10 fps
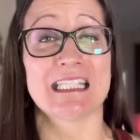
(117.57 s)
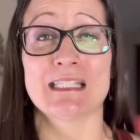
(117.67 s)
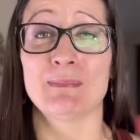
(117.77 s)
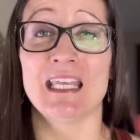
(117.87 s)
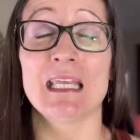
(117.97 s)
is
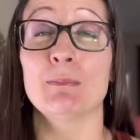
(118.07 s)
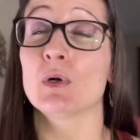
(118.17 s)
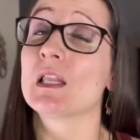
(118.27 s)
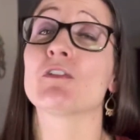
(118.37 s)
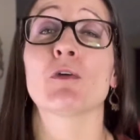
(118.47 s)
me
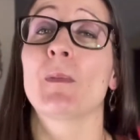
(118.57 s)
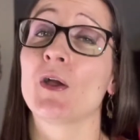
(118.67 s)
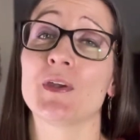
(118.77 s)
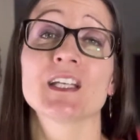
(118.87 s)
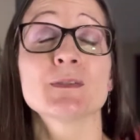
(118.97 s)
pulling from my
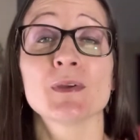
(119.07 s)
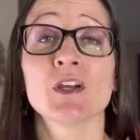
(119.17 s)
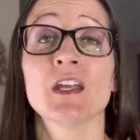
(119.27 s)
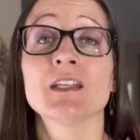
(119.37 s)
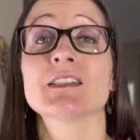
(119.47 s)
own
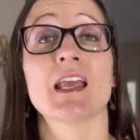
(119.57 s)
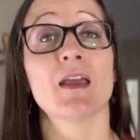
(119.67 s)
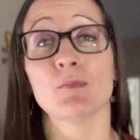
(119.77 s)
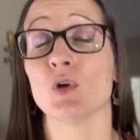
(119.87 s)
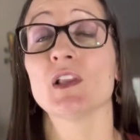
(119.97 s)
experience
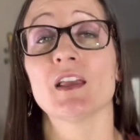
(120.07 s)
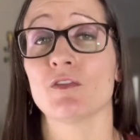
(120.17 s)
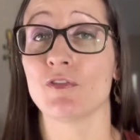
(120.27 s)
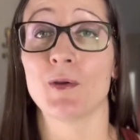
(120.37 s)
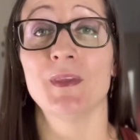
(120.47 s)
and pulling
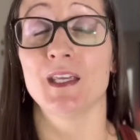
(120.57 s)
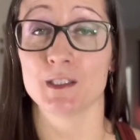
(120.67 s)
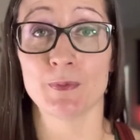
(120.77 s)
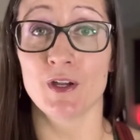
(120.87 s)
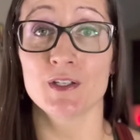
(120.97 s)
from the
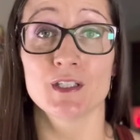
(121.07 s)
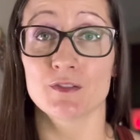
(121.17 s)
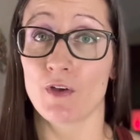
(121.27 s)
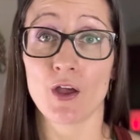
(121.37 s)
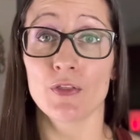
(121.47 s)
experiences
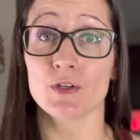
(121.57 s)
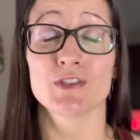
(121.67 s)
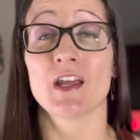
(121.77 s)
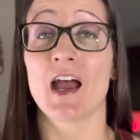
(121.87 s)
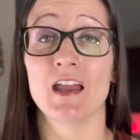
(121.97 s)
of others
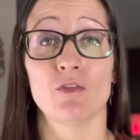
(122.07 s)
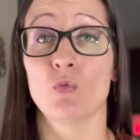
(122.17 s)
that I have